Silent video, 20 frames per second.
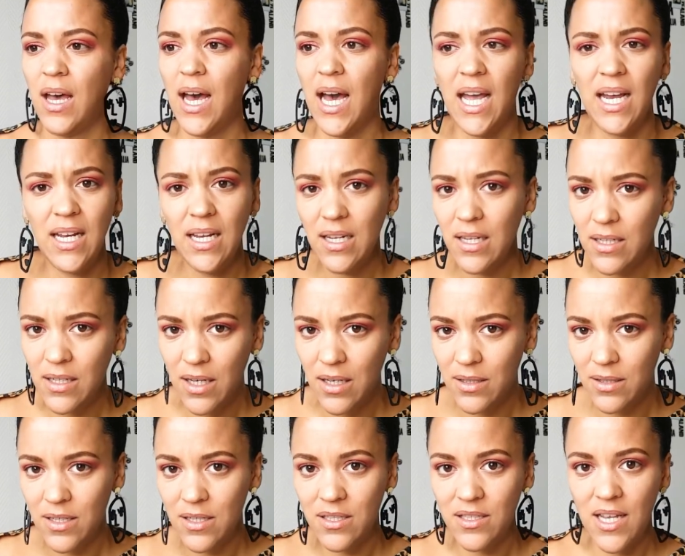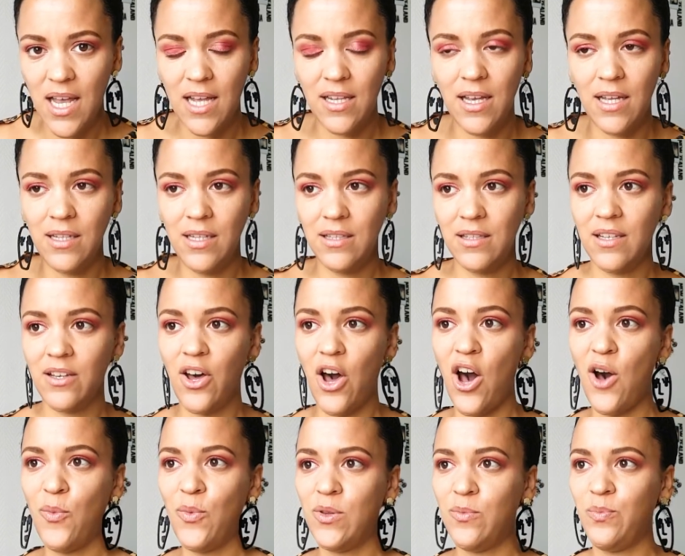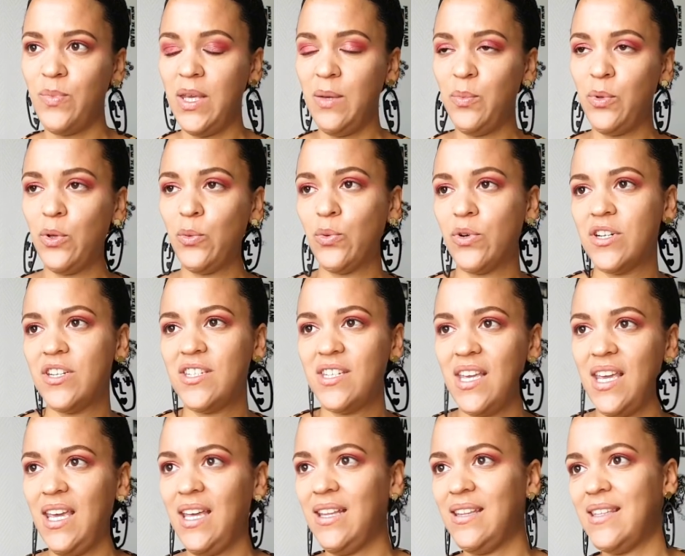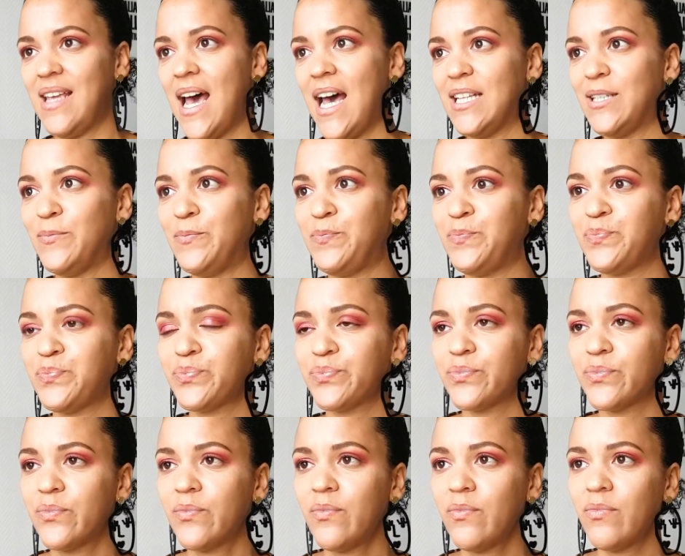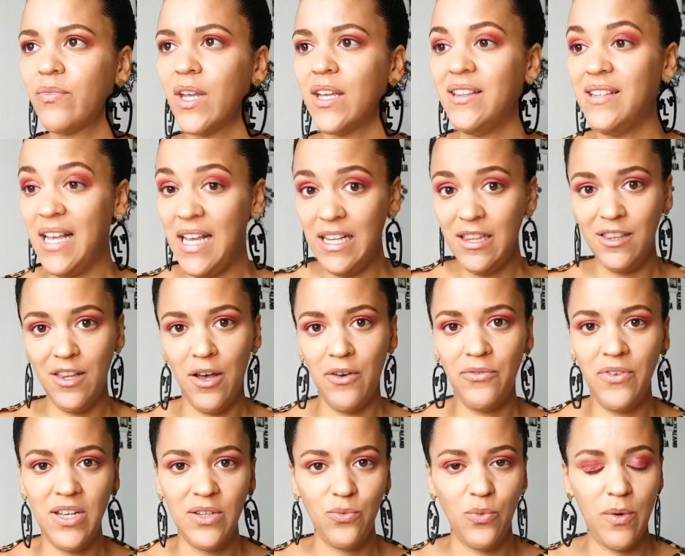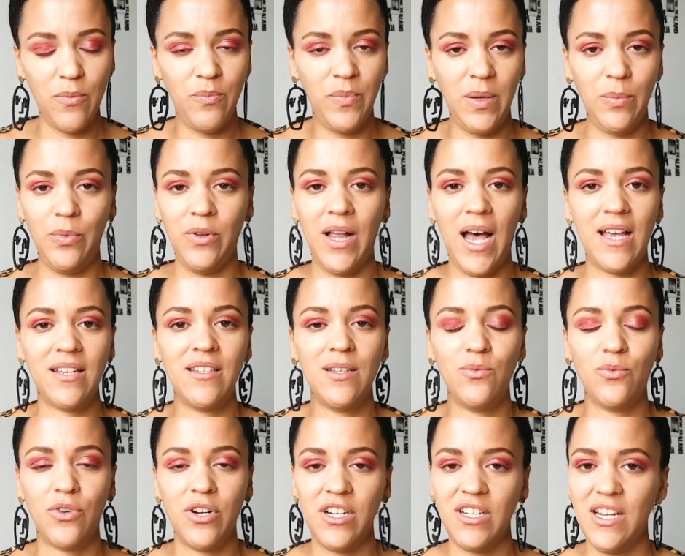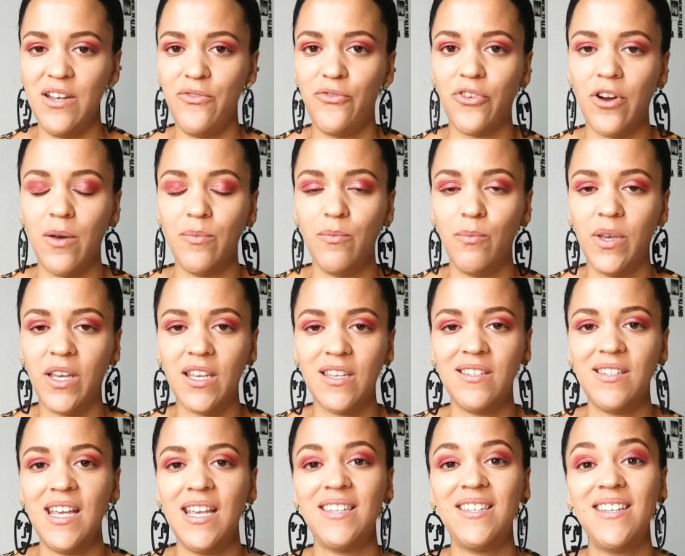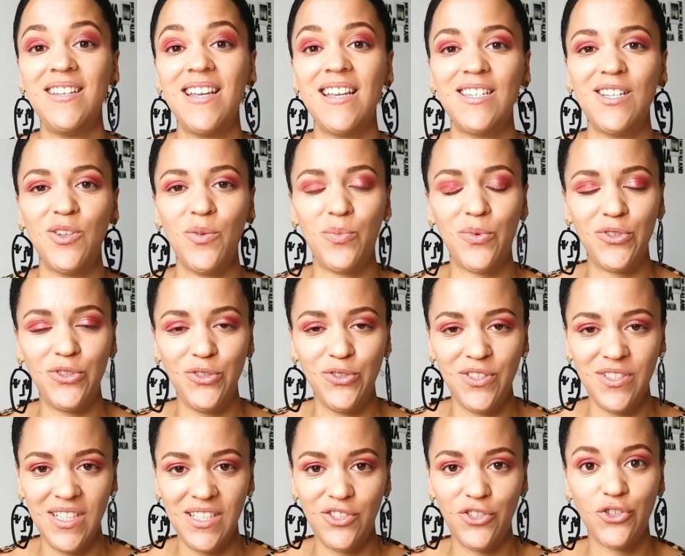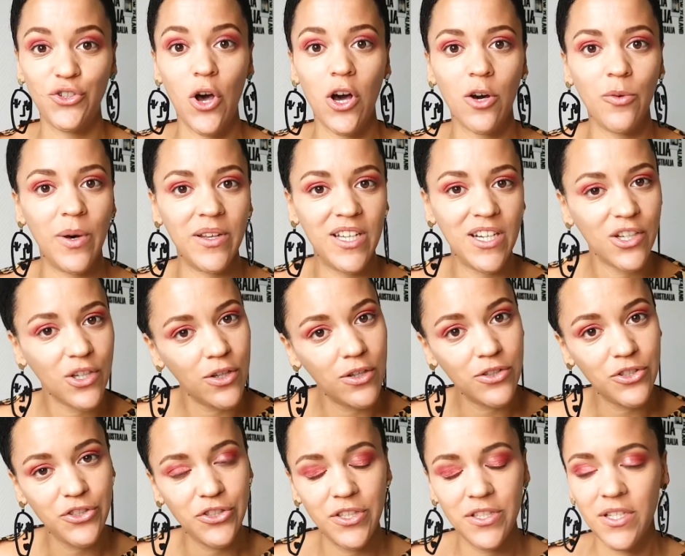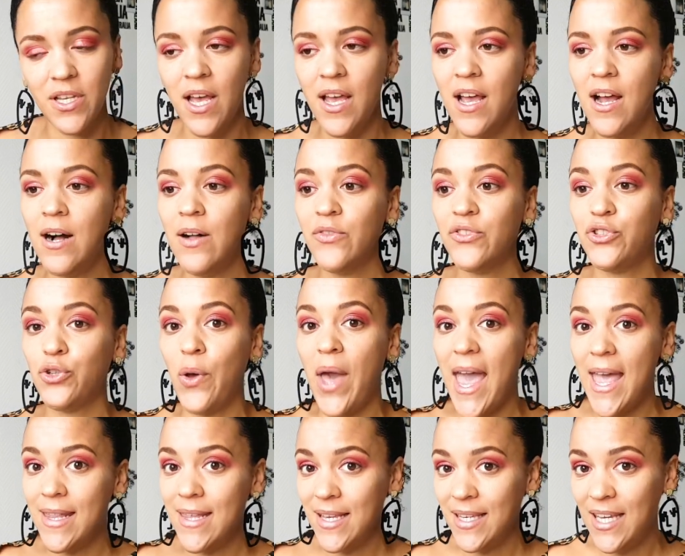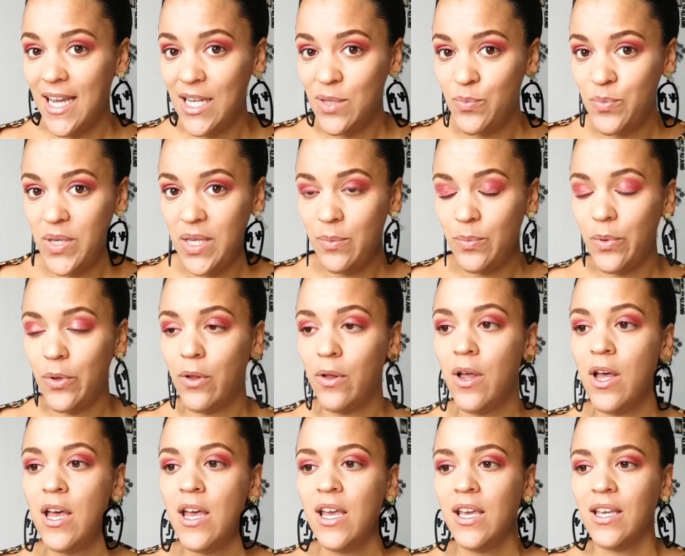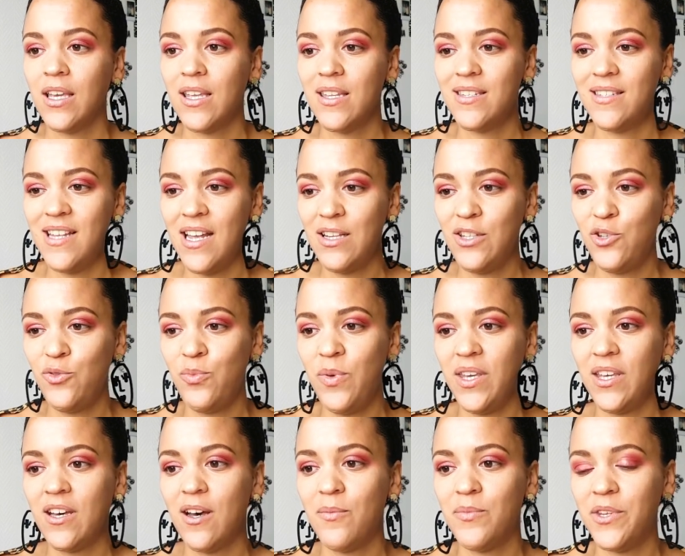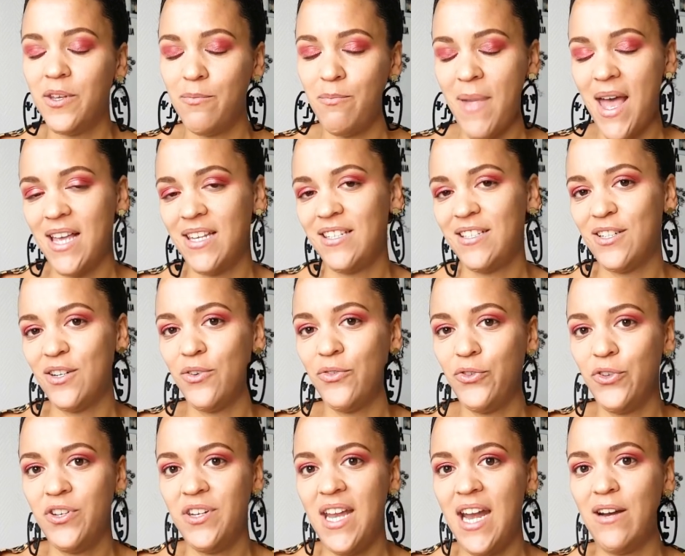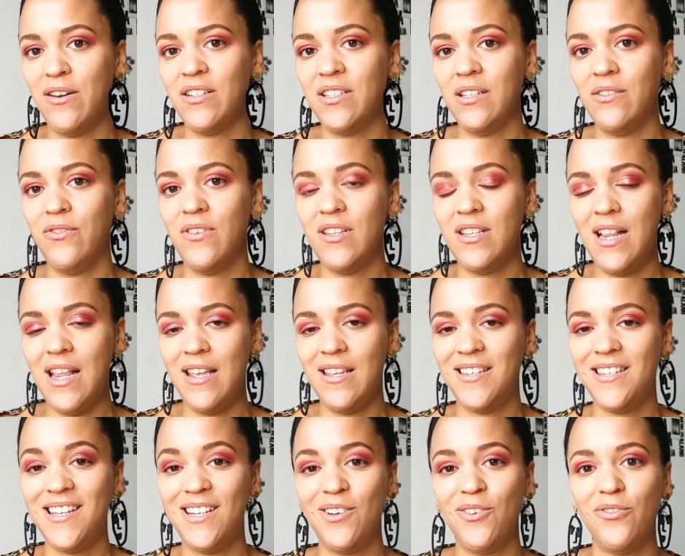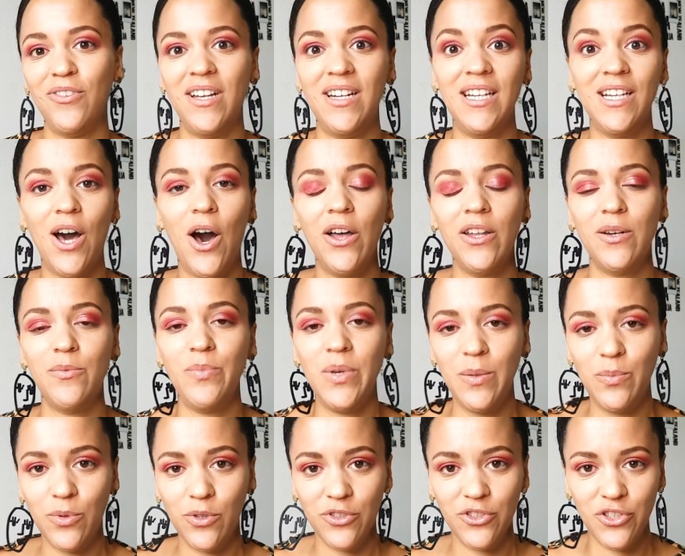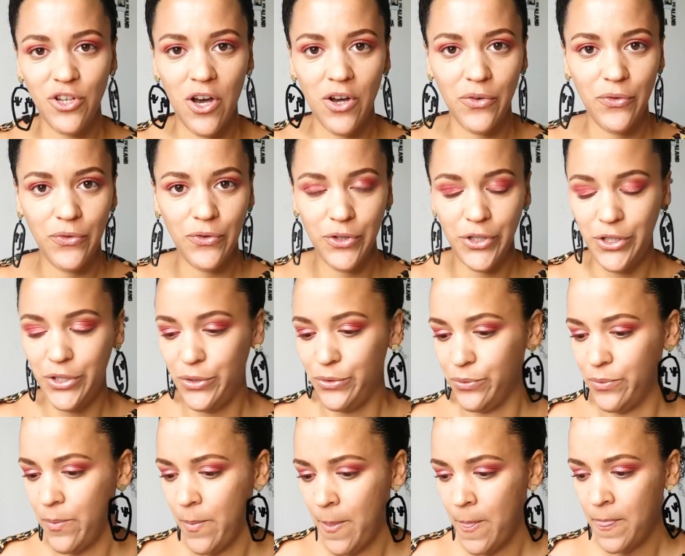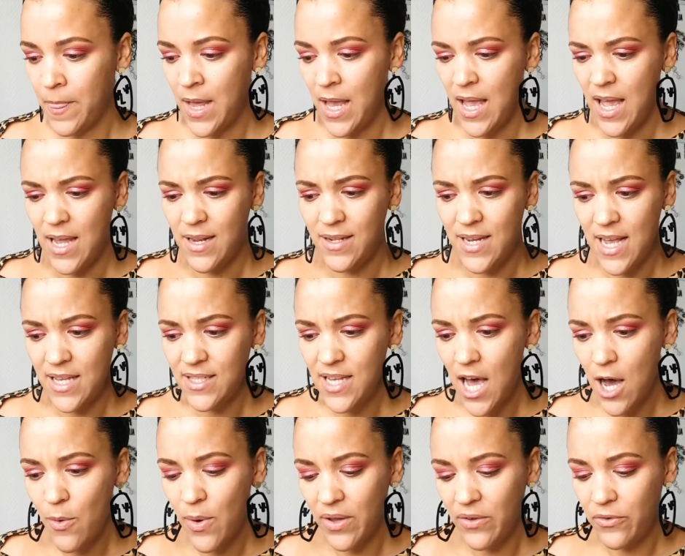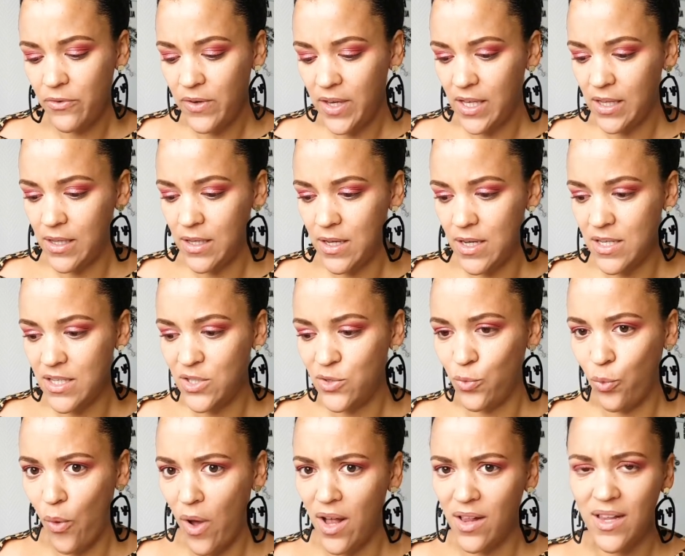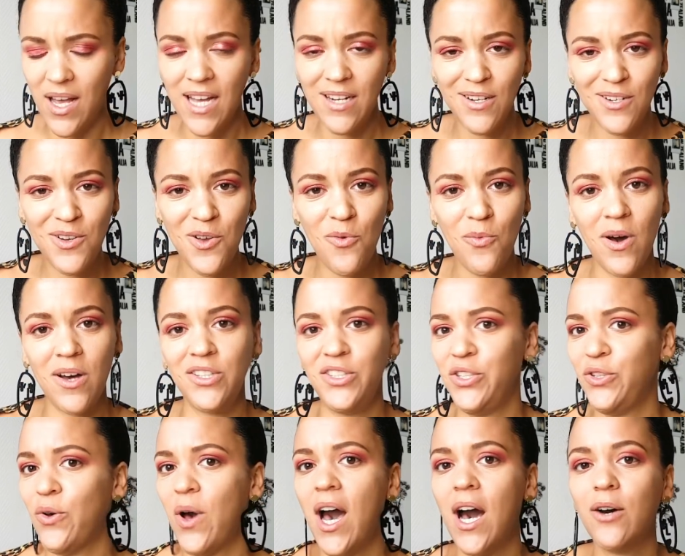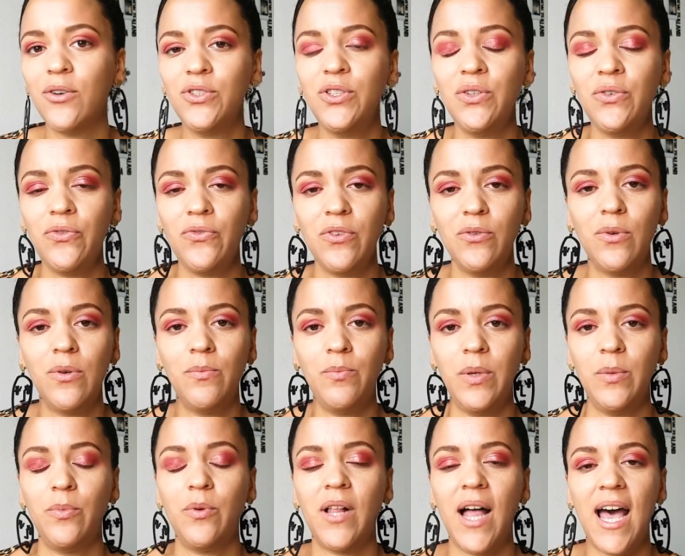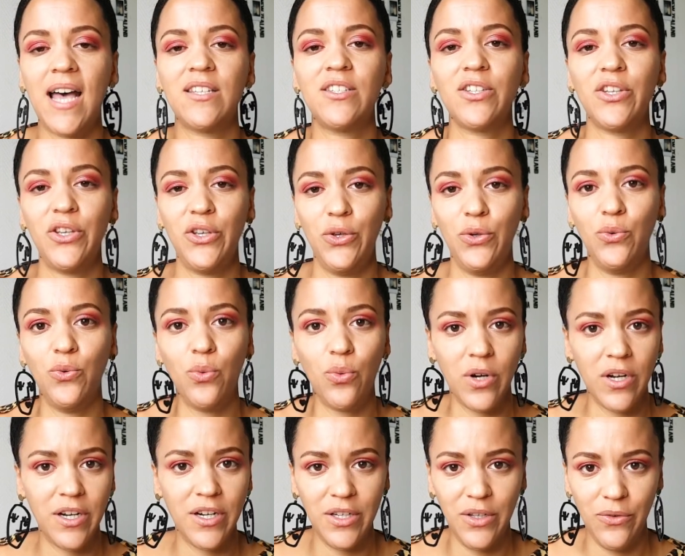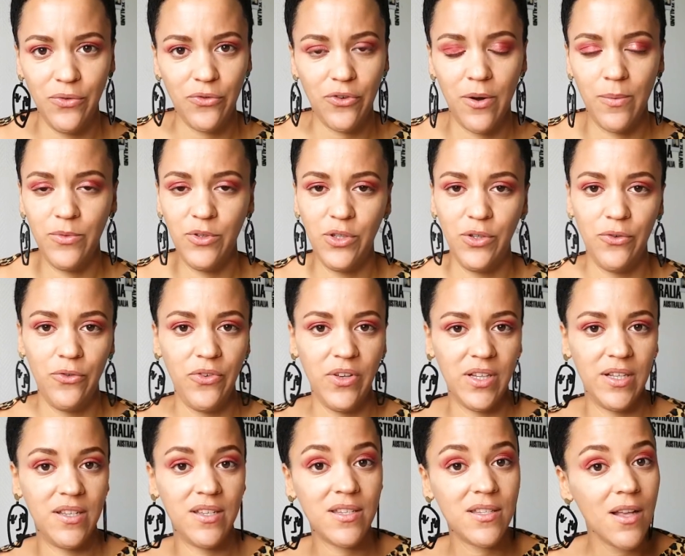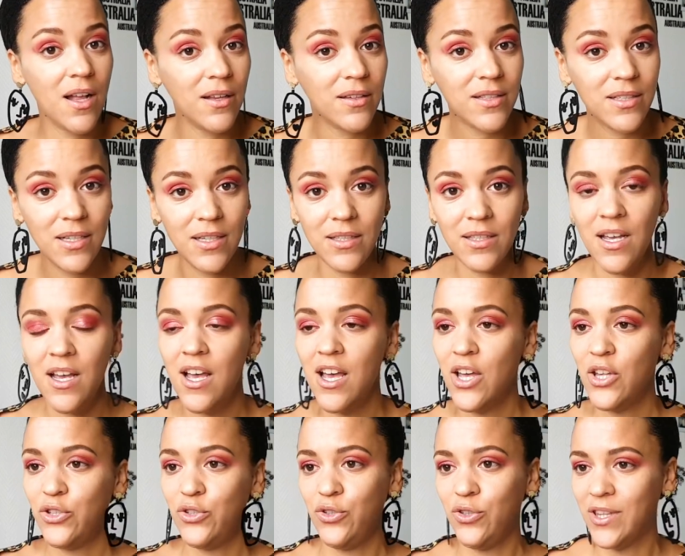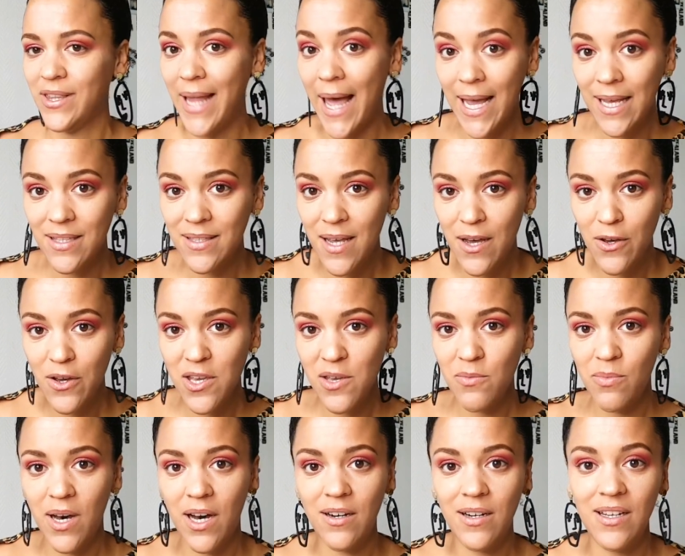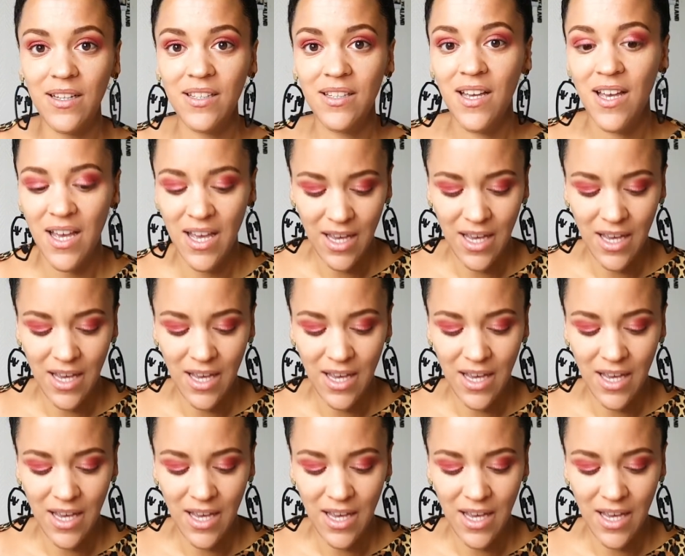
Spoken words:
I didn't understand, and in the comment people were saying that they love it when people ask them where they're from, because they see it as an opportunity to talk about their cultures, to educate people, because then you become the master of your narrative instead of letting other people talk for you. And that's how I feel as well. I don't know about you. How do you feel when people ask you, where are you from? Do you feel insulted? Do you like talking about it?